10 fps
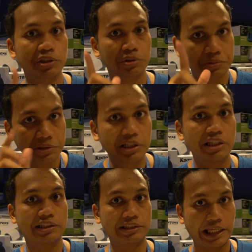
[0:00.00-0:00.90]
so
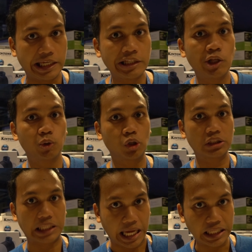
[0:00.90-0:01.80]
take note on
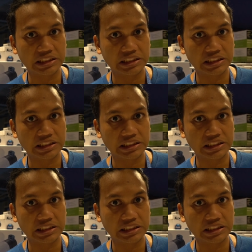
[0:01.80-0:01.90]
that.